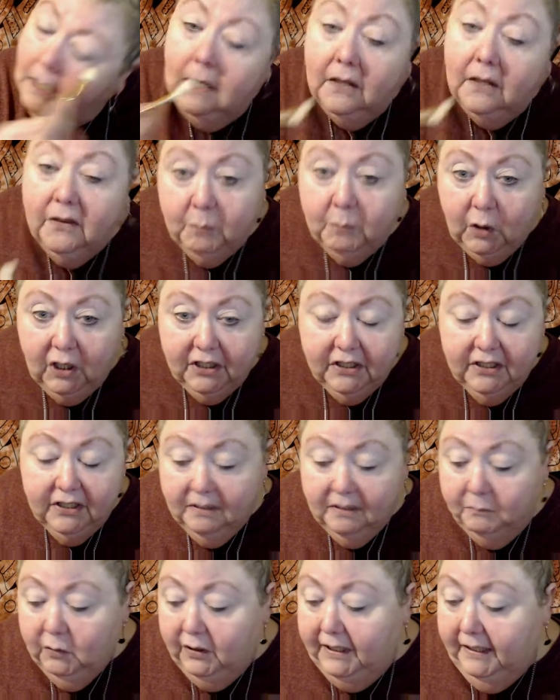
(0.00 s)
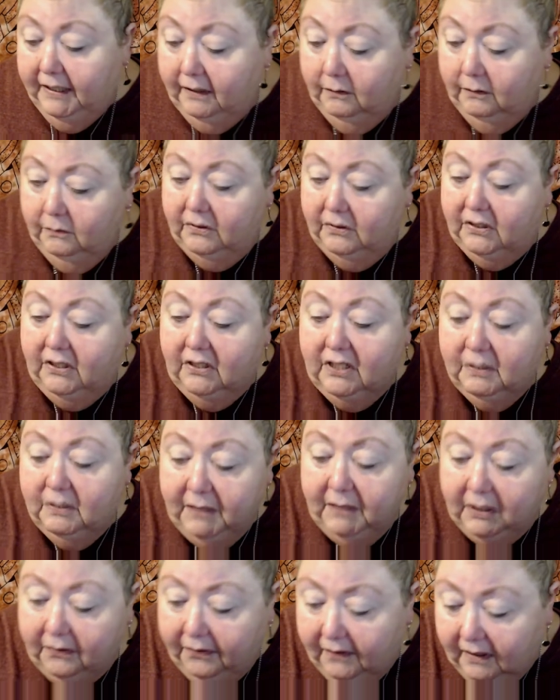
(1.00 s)
the brushes I'm going to use to
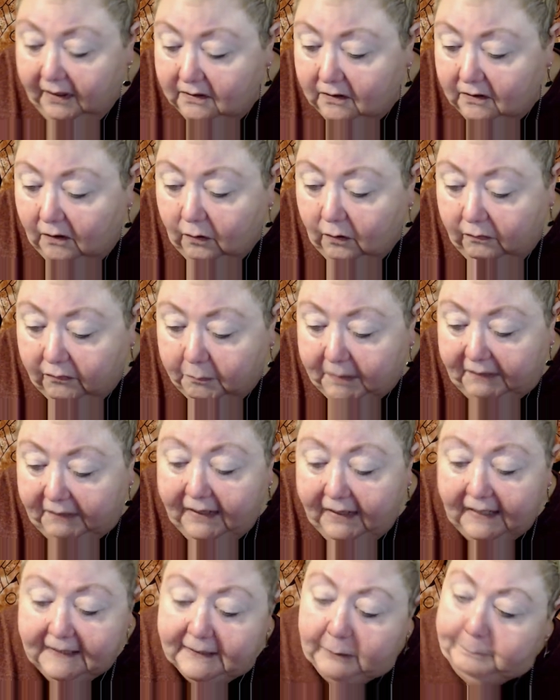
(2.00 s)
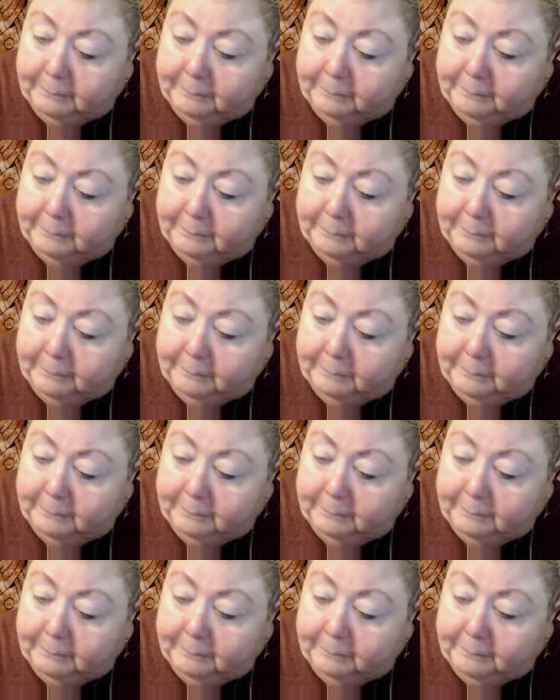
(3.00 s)
smear things all over my face.